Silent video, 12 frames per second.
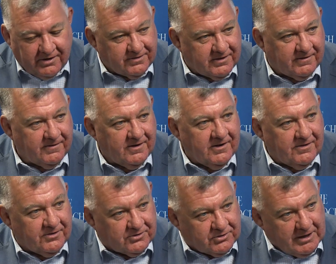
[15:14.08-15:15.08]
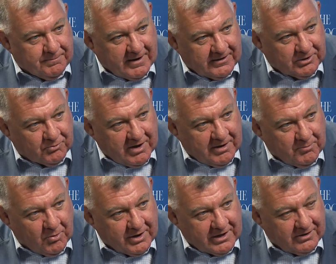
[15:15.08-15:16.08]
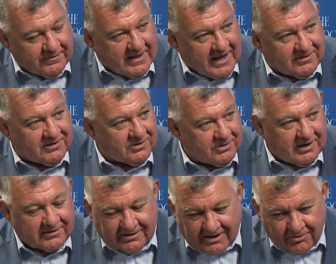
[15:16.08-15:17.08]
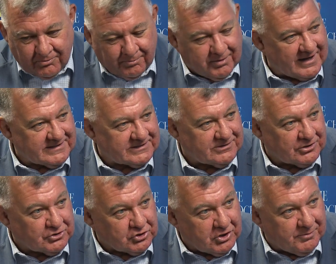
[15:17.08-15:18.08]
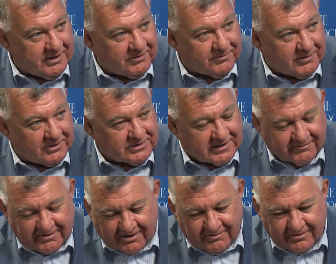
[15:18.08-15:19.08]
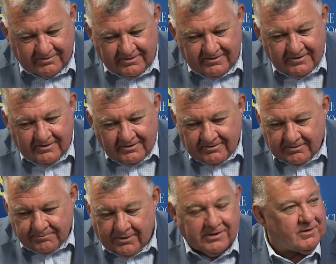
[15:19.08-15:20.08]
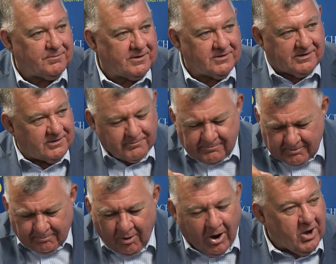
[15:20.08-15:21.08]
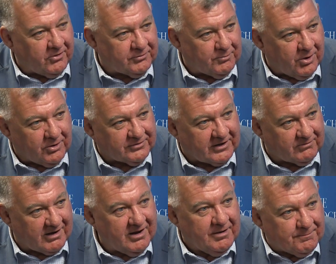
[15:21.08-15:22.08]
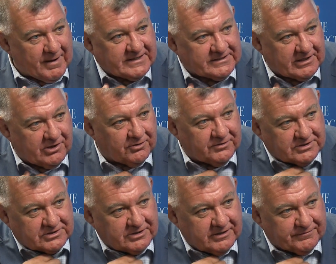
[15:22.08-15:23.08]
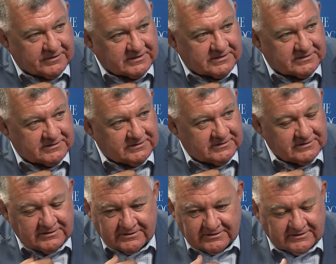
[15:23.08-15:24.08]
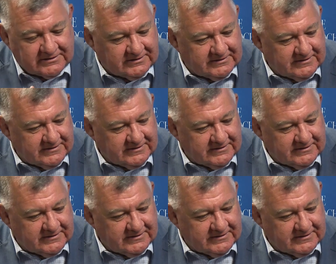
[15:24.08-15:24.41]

need the deep underground mining like they have to go to in places like Germany. We used to go. Being like you're miles and miles underground, basically on the surface. Right?